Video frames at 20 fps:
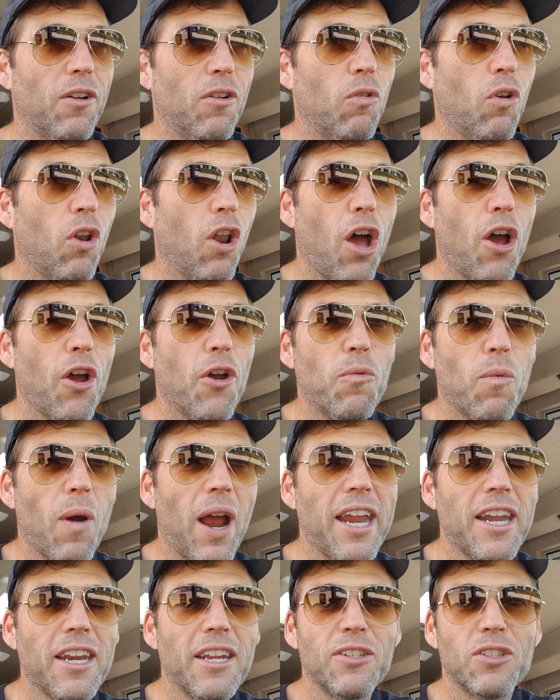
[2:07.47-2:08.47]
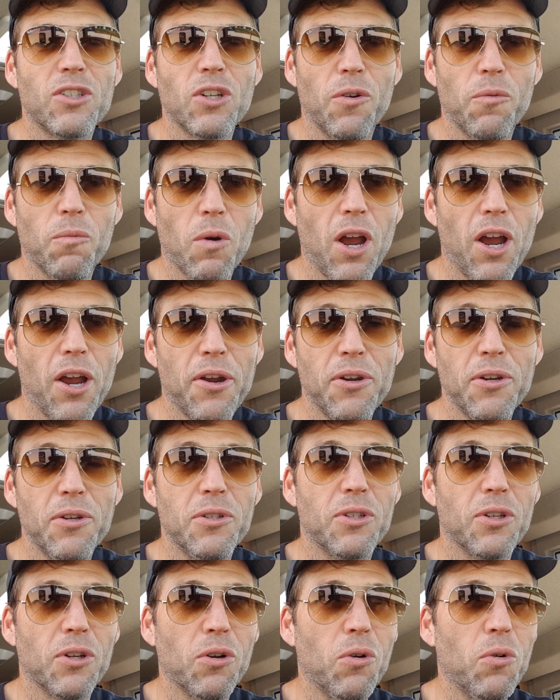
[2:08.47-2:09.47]
load ratings on
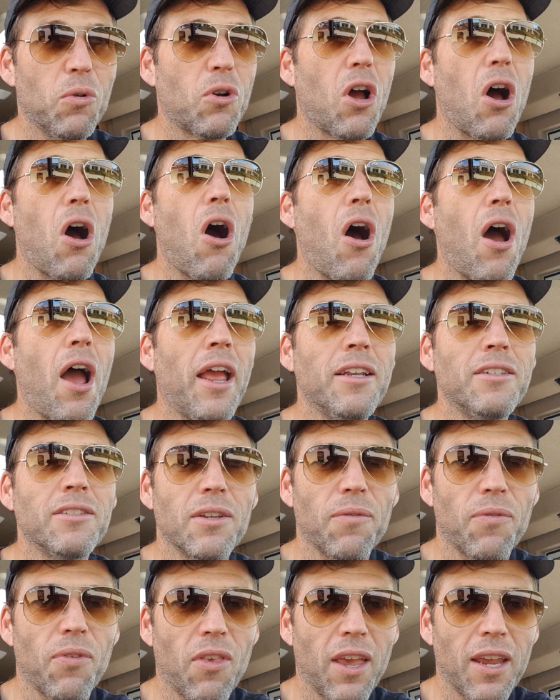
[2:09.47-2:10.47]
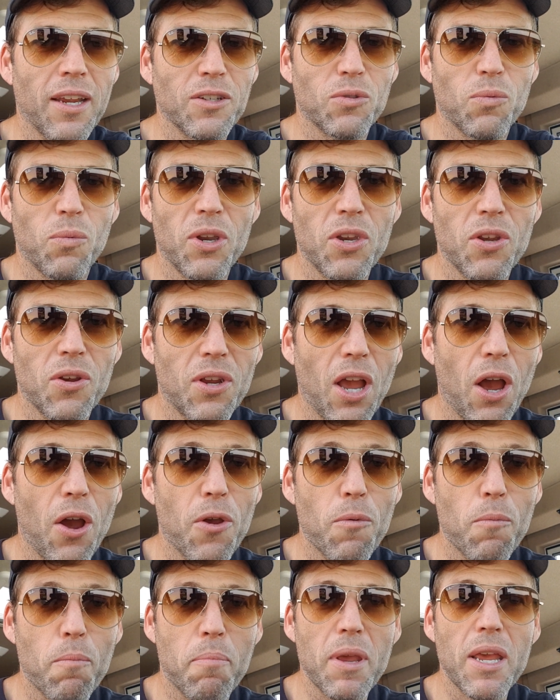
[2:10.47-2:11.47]
roads and all kinds of things when you
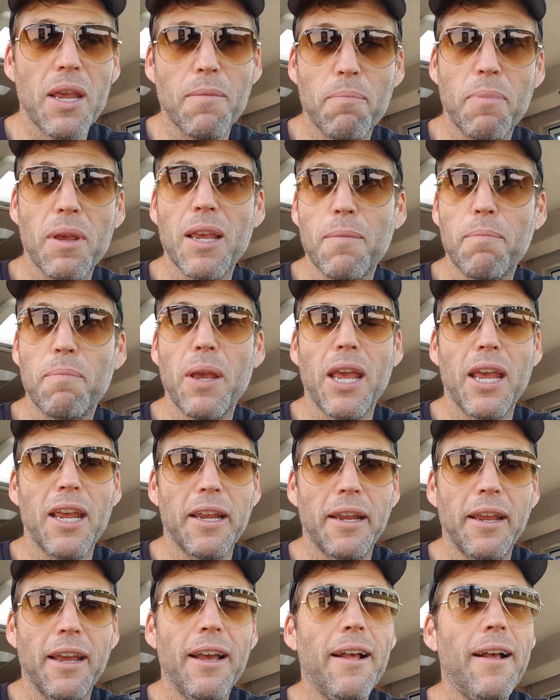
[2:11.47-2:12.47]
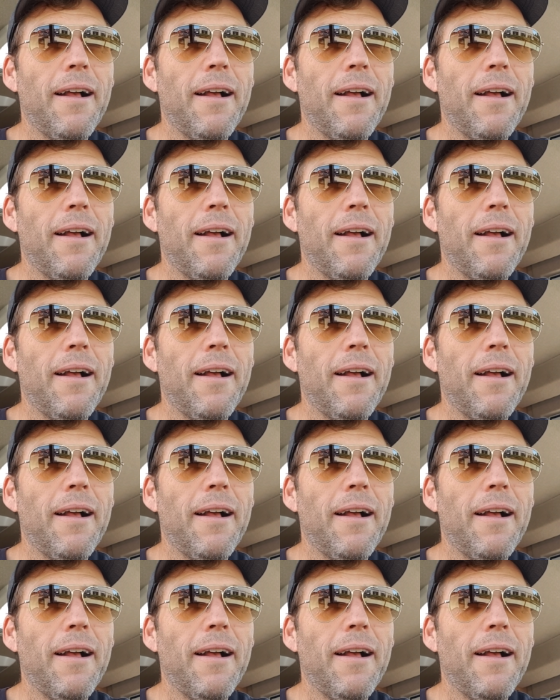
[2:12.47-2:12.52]
go big.